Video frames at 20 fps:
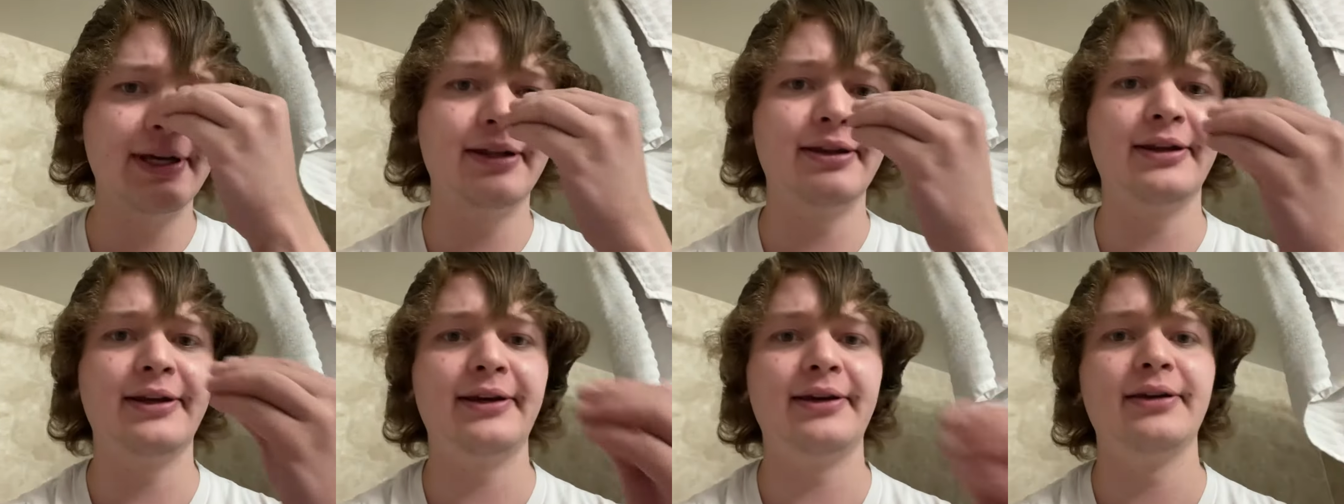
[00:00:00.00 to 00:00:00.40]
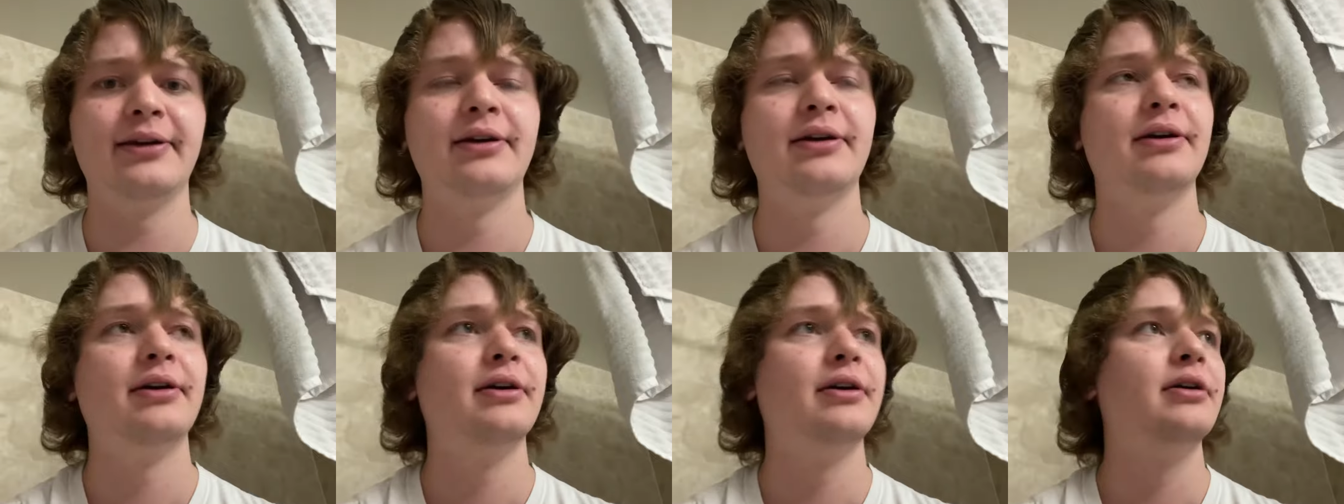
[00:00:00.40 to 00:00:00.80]
like
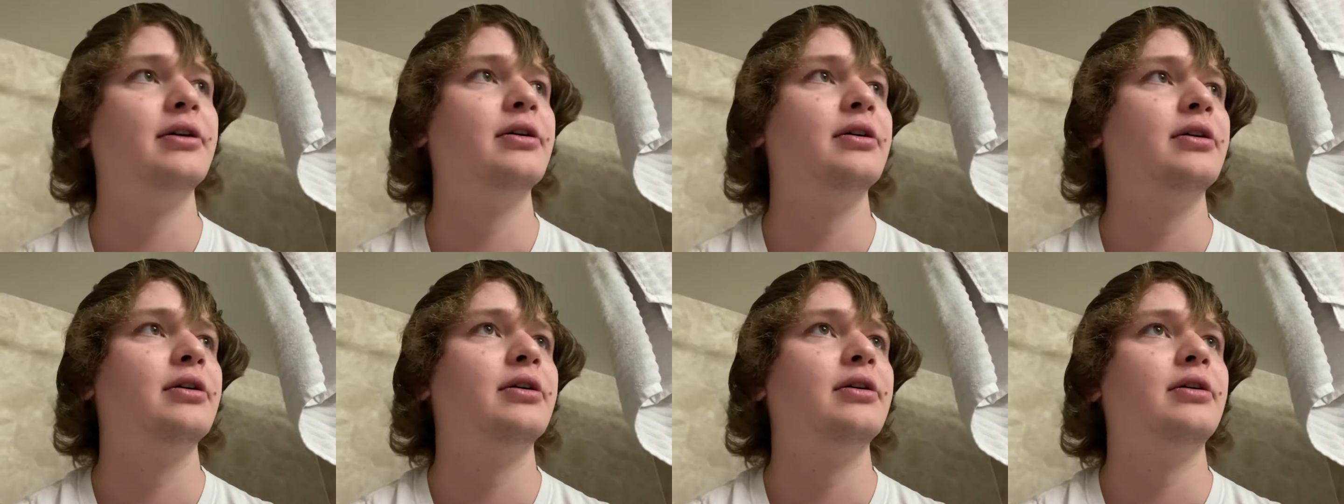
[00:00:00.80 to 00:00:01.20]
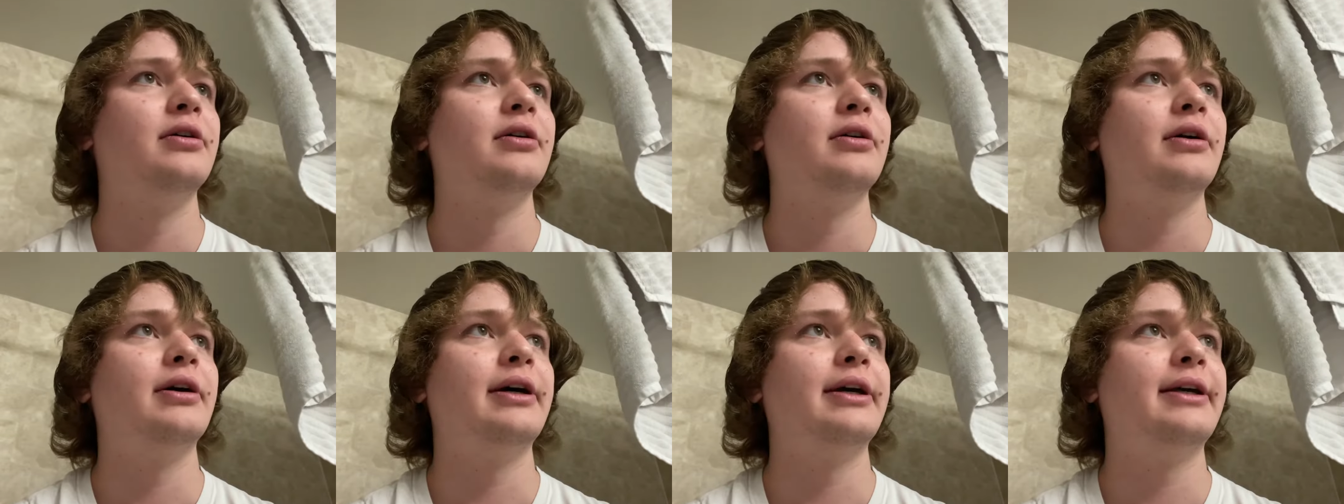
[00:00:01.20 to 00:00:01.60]

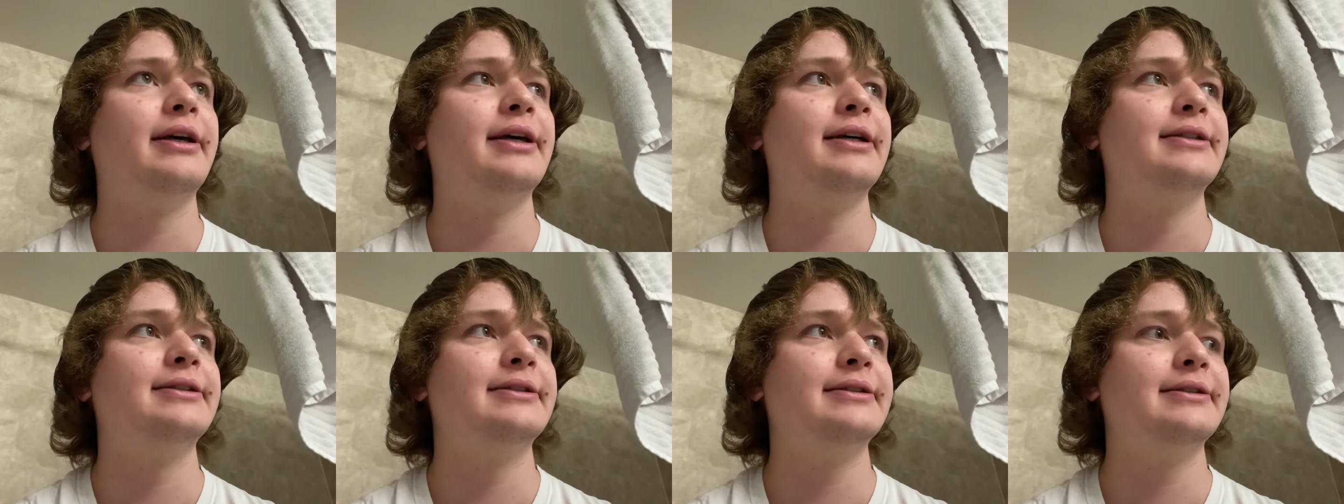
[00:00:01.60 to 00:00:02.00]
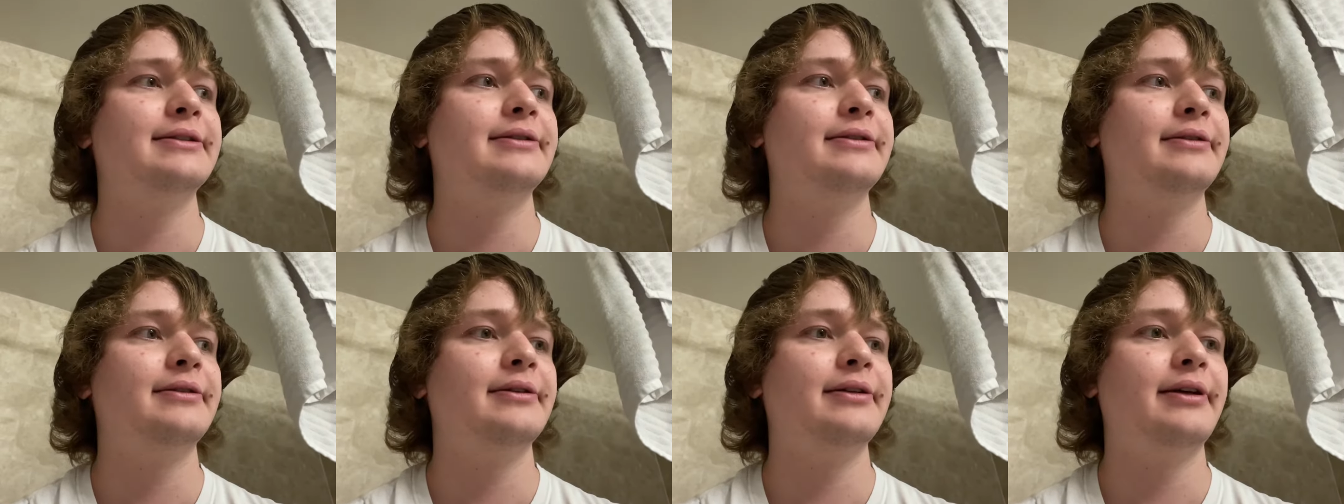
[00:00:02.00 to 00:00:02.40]
I guess
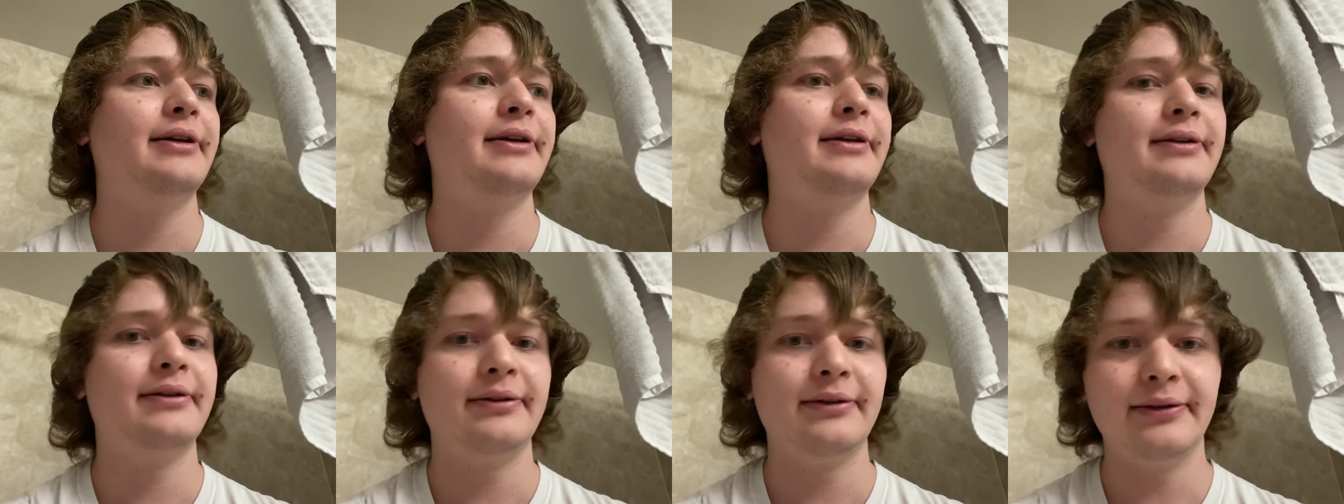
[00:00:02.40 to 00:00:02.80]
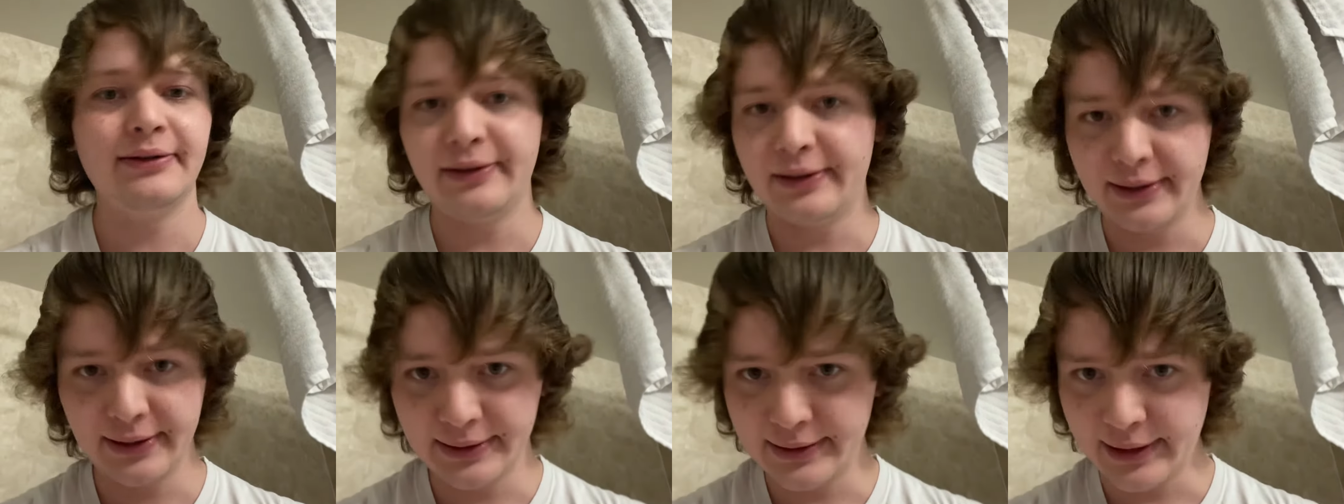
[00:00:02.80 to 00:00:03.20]
like
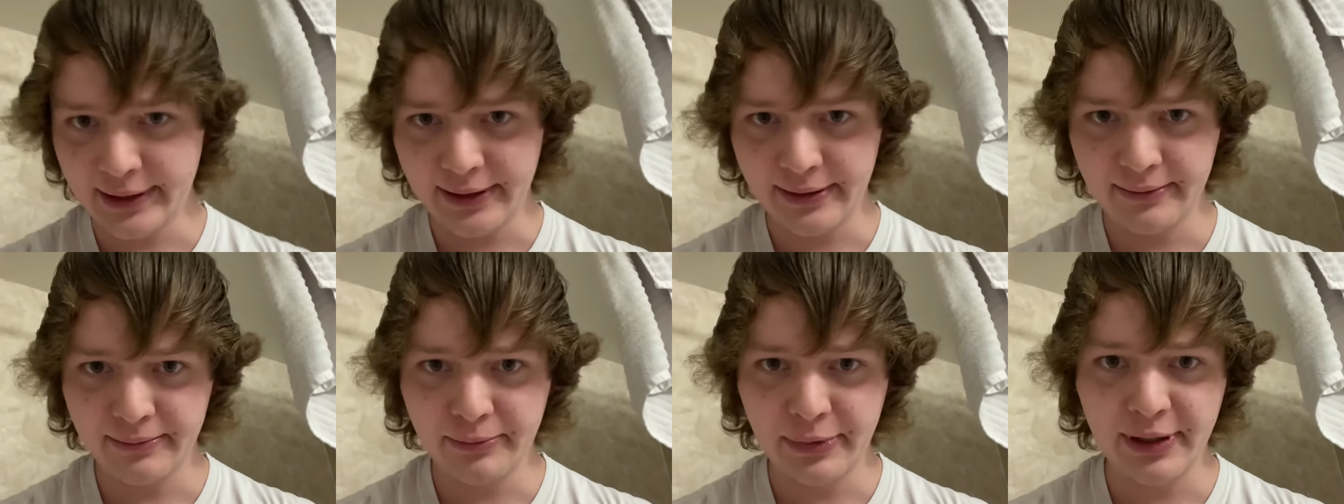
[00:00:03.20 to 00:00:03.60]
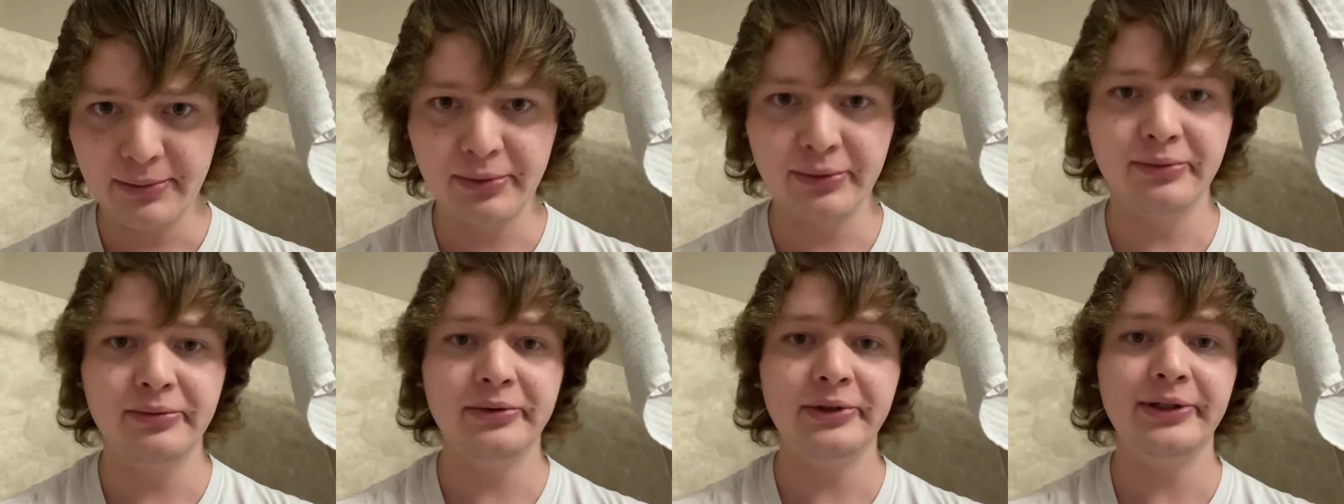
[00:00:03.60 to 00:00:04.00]
because like
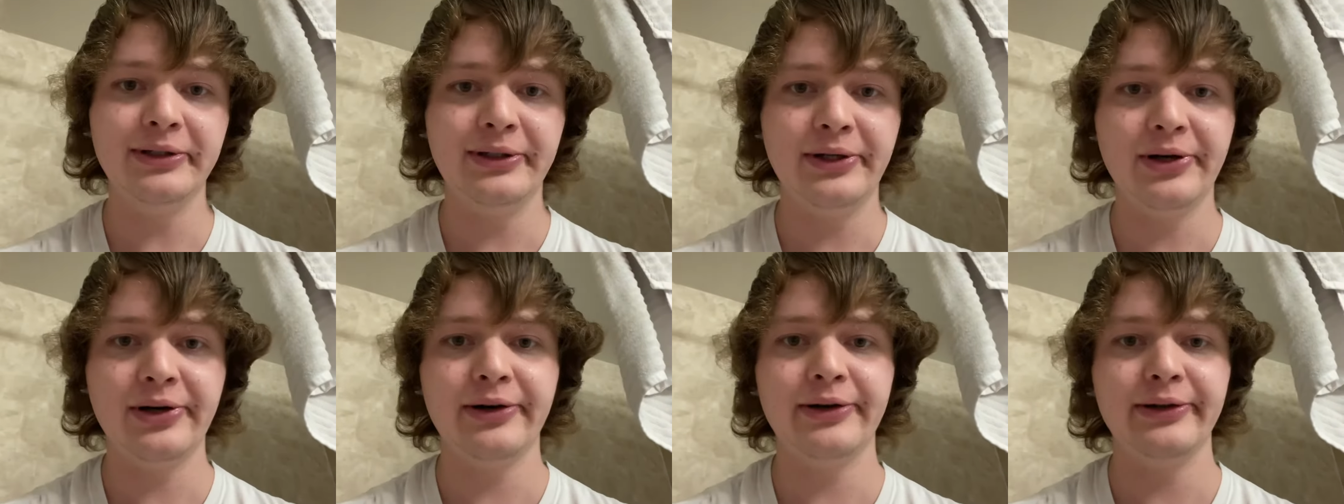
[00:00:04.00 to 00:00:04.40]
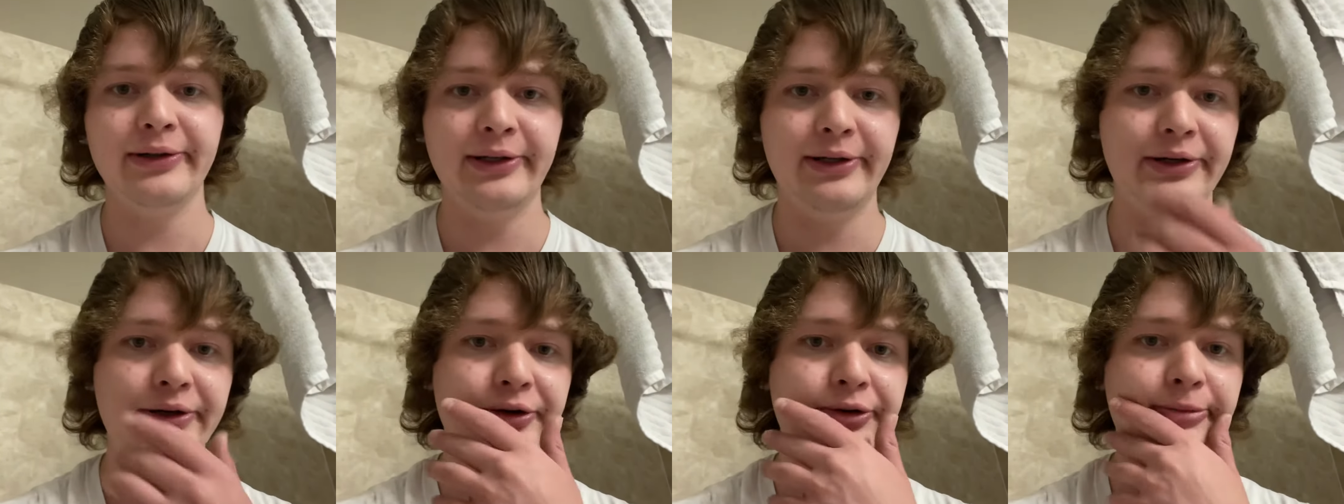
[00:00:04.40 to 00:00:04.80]
people really hardly
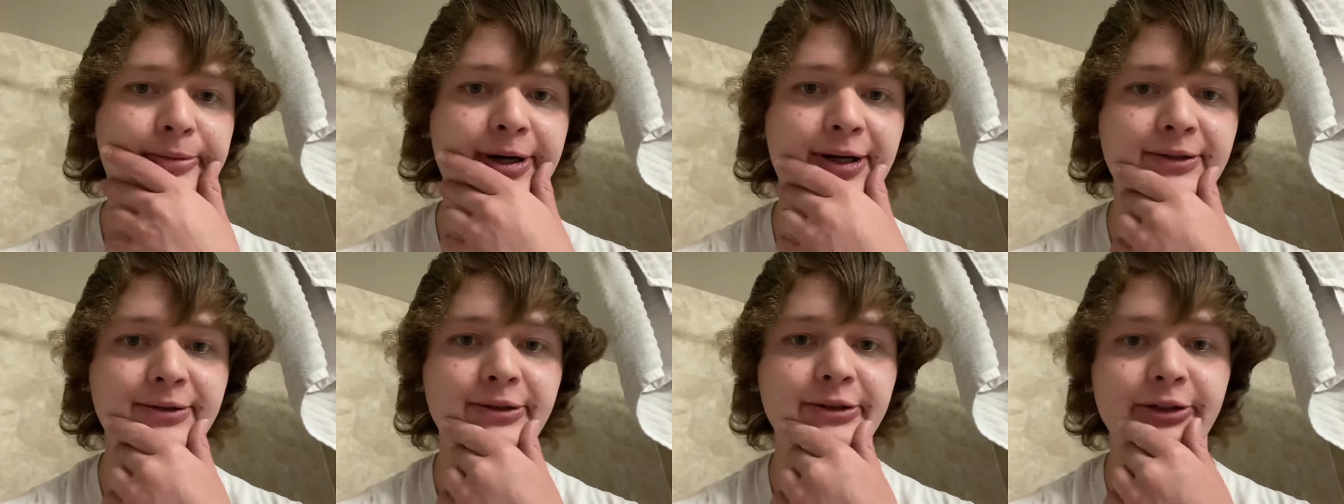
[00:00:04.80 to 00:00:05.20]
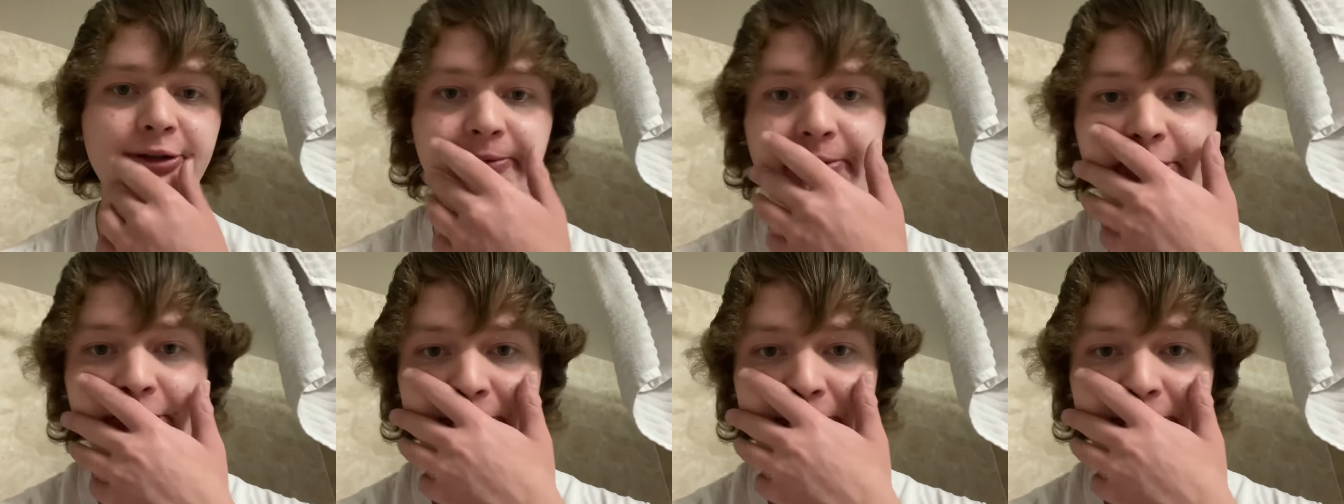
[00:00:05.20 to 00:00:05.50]
know about Serbia in